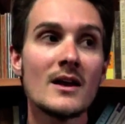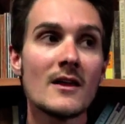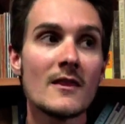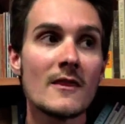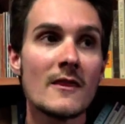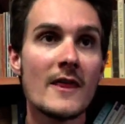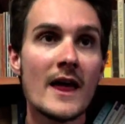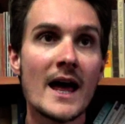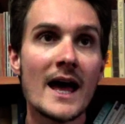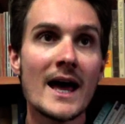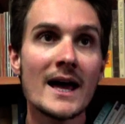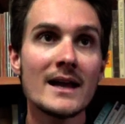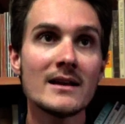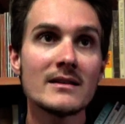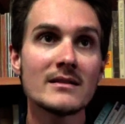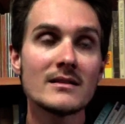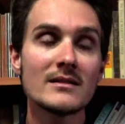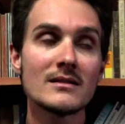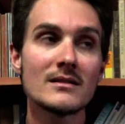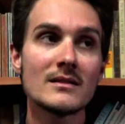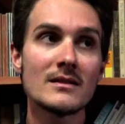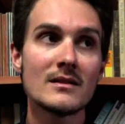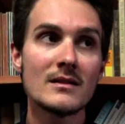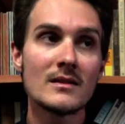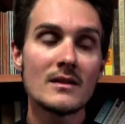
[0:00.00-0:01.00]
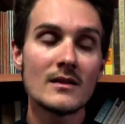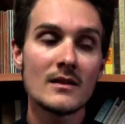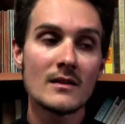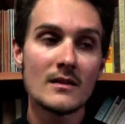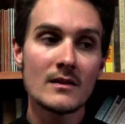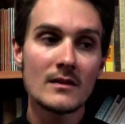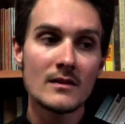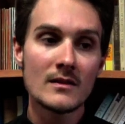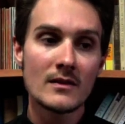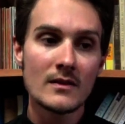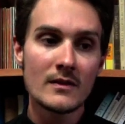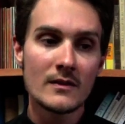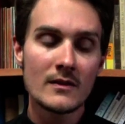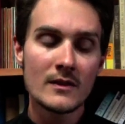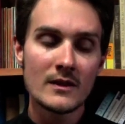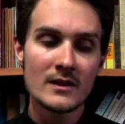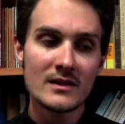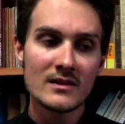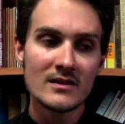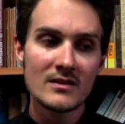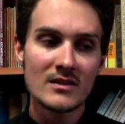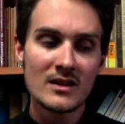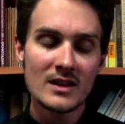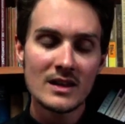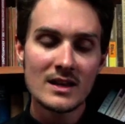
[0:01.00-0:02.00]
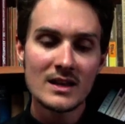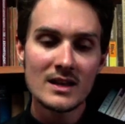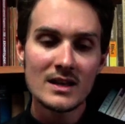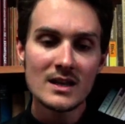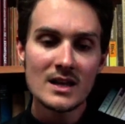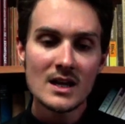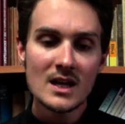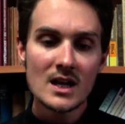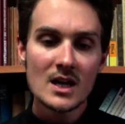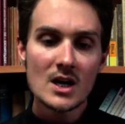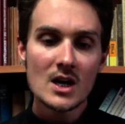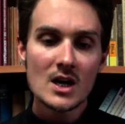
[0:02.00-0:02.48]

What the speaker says: that the